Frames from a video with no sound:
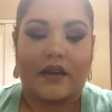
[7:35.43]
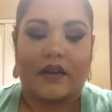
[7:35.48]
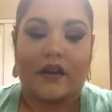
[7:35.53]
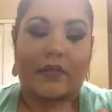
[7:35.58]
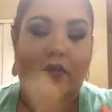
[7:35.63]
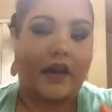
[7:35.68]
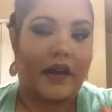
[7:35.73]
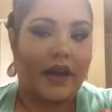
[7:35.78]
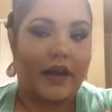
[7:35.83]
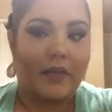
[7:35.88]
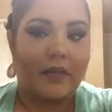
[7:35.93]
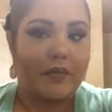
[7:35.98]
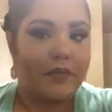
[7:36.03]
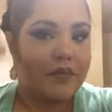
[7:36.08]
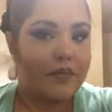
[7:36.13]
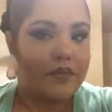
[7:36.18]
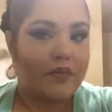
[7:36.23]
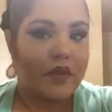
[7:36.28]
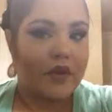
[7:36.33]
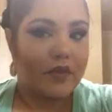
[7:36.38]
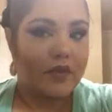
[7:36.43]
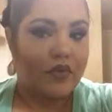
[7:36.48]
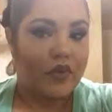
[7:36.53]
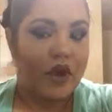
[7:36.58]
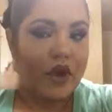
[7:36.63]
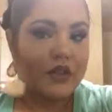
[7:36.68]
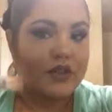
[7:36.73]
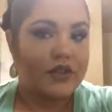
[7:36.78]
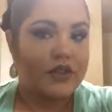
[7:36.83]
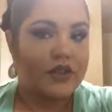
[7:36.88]
or my
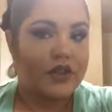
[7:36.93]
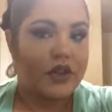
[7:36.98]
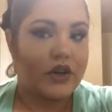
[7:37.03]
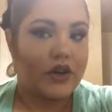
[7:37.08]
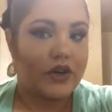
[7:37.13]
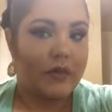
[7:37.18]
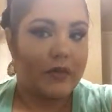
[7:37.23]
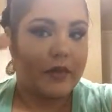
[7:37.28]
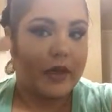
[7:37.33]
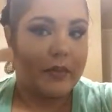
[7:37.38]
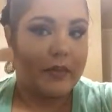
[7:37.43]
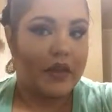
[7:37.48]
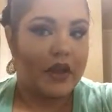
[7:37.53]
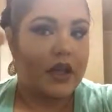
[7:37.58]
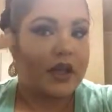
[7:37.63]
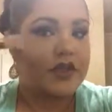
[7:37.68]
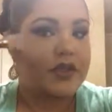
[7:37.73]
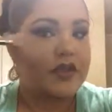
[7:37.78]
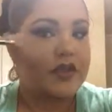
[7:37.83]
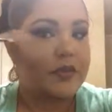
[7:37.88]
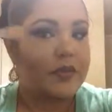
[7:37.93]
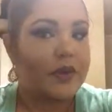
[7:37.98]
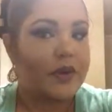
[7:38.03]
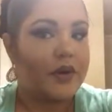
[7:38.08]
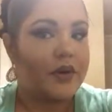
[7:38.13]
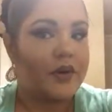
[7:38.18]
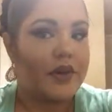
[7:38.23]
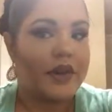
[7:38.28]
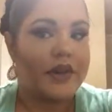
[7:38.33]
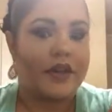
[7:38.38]
bronzer and my blush. I put
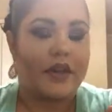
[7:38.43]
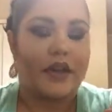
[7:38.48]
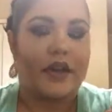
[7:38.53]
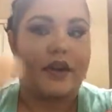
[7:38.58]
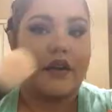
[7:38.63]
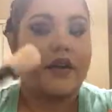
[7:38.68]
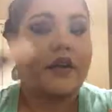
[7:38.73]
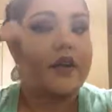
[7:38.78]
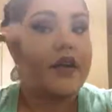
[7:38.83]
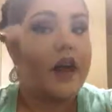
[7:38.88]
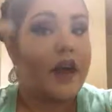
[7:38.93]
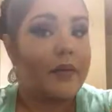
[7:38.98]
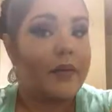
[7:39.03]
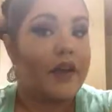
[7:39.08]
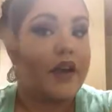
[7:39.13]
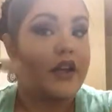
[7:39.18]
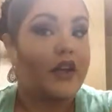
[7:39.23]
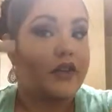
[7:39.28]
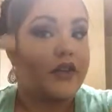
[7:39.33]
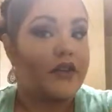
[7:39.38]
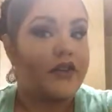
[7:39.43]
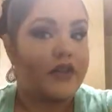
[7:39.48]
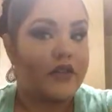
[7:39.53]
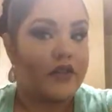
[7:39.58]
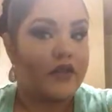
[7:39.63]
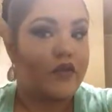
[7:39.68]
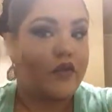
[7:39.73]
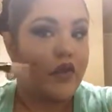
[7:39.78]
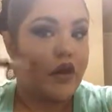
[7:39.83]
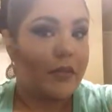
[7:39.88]
it right there. I mean, I use
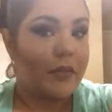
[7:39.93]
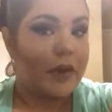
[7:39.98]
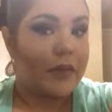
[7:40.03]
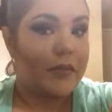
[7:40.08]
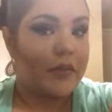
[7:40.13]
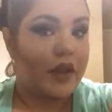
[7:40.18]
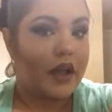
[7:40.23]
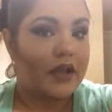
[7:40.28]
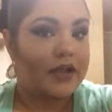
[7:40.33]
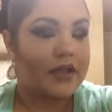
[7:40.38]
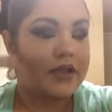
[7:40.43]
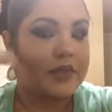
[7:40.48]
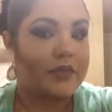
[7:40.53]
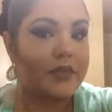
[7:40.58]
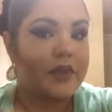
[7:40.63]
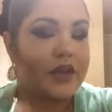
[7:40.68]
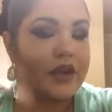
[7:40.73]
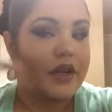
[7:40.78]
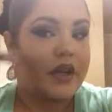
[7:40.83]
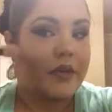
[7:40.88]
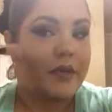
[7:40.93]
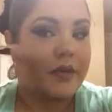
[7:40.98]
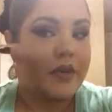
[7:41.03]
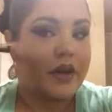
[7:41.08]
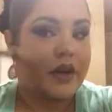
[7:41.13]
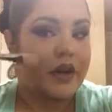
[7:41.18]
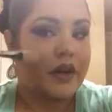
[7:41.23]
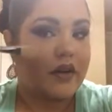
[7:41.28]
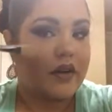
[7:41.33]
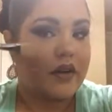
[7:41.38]
this for my blush, but I
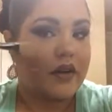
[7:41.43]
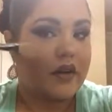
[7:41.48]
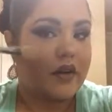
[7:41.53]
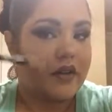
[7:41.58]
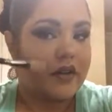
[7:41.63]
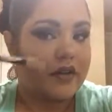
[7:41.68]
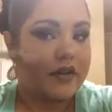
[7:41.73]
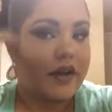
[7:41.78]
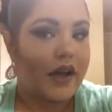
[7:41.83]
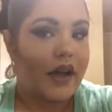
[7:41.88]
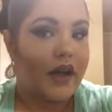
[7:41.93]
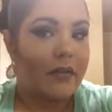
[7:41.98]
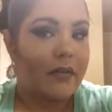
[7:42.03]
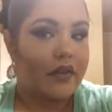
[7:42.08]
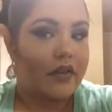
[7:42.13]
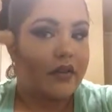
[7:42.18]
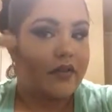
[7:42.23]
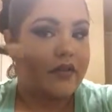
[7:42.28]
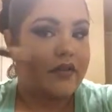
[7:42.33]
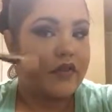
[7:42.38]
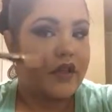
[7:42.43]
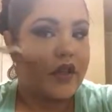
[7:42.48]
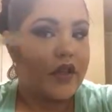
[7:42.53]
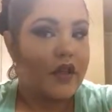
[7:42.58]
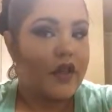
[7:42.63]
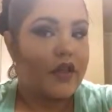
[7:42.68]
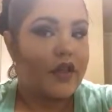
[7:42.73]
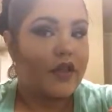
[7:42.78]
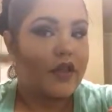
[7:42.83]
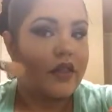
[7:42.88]
put it on top of
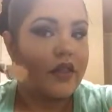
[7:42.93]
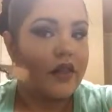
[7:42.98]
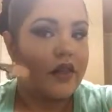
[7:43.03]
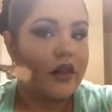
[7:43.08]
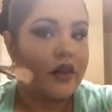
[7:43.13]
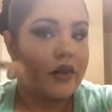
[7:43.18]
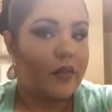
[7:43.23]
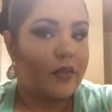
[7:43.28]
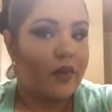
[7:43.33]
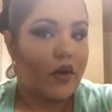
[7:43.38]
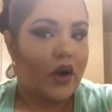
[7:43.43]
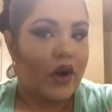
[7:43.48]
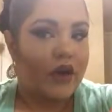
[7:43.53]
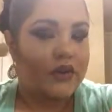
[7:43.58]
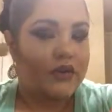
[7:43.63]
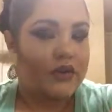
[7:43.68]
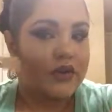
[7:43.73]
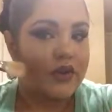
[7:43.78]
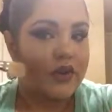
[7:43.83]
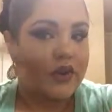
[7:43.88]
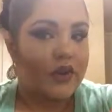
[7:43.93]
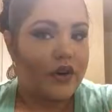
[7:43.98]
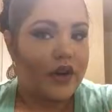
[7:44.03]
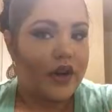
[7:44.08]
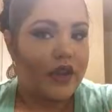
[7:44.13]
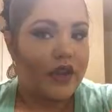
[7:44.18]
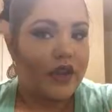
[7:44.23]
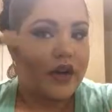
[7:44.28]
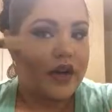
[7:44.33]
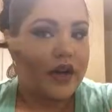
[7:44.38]
the
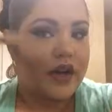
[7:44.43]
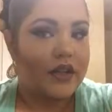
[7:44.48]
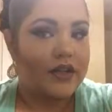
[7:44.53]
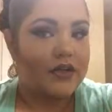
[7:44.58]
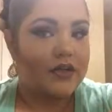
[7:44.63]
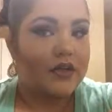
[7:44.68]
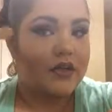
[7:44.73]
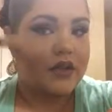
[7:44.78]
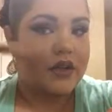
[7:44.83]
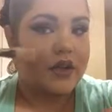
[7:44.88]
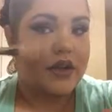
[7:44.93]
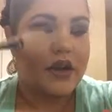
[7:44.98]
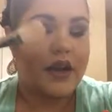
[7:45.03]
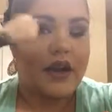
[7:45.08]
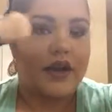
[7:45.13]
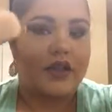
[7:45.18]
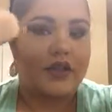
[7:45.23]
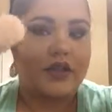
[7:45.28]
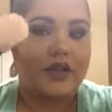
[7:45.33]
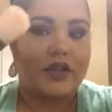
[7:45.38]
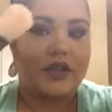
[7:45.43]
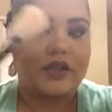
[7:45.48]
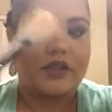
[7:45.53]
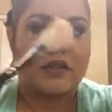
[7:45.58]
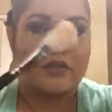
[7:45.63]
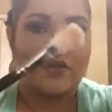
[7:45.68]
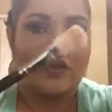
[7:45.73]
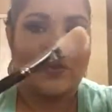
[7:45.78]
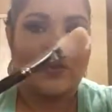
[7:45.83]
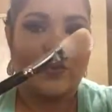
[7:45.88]
bronzer and the contour, and it's just
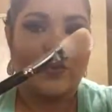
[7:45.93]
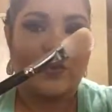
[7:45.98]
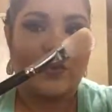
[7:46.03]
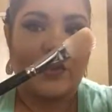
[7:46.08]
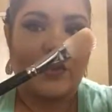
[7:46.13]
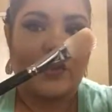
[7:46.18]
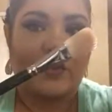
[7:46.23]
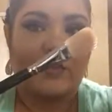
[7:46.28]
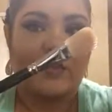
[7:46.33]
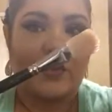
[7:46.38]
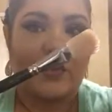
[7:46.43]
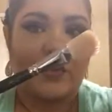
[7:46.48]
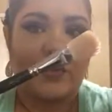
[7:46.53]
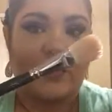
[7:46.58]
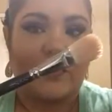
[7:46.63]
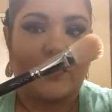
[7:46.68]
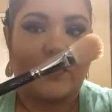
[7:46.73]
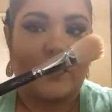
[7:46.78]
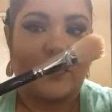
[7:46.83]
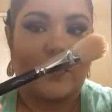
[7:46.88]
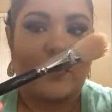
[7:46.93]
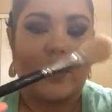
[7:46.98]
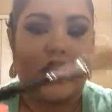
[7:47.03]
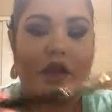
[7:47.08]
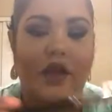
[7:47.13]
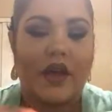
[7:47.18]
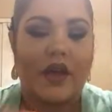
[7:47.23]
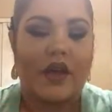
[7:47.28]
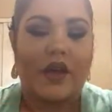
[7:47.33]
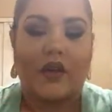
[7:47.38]
smooth, it's beautiful,
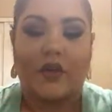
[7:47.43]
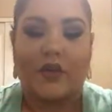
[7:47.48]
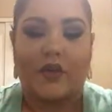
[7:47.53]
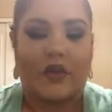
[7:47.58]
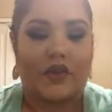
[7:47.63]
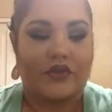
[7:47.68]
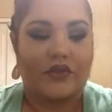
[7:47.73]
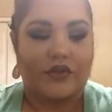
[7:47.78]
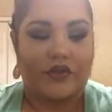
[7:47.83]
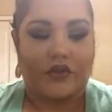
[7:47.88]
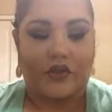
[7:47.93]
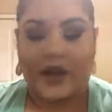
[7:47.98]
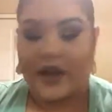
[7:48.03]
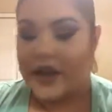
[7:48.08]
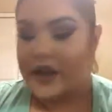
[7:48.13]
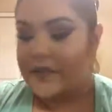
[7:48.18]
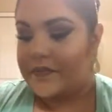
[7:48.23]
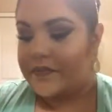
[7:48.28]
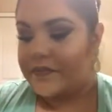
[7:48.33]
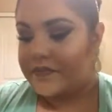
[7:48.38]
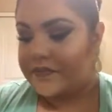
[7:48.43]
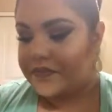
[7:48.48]
it works great.